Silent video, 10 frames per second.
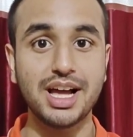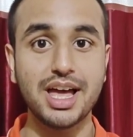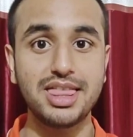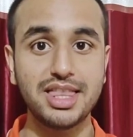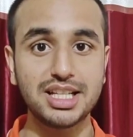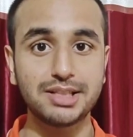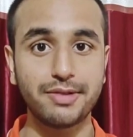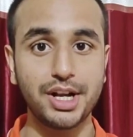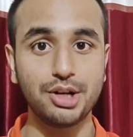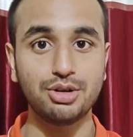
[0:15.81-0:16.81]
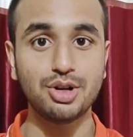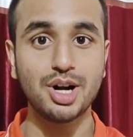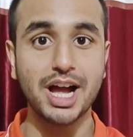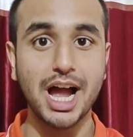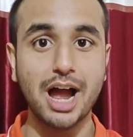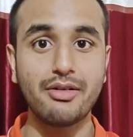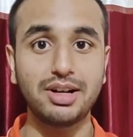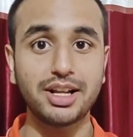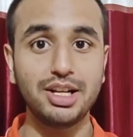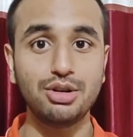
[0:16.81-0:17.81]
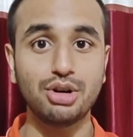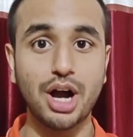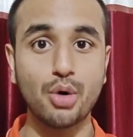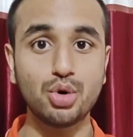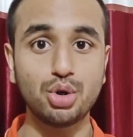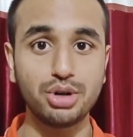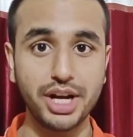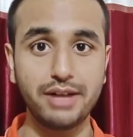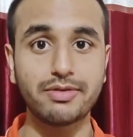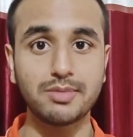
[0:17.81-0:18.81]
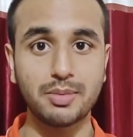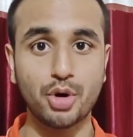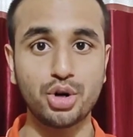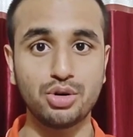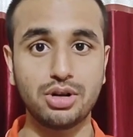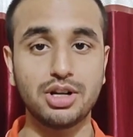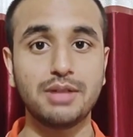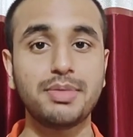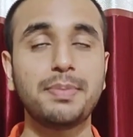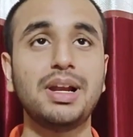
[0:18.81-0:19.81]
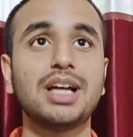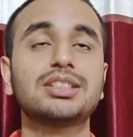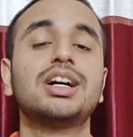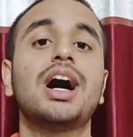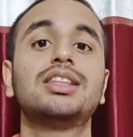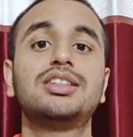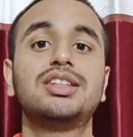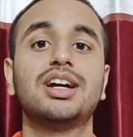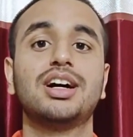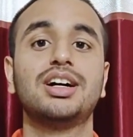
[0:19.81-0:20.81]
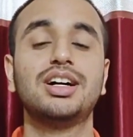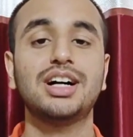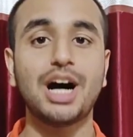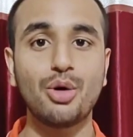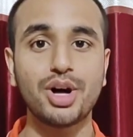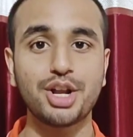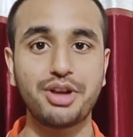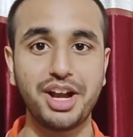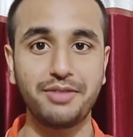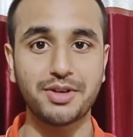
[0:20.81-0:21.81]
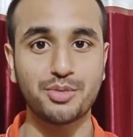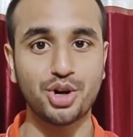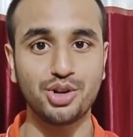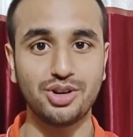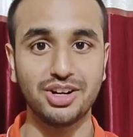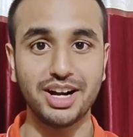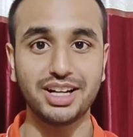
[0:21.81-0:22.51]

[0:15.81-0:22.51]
In this video, I will tell you how to read from the module. People ask, Aditya, how are you reading from module?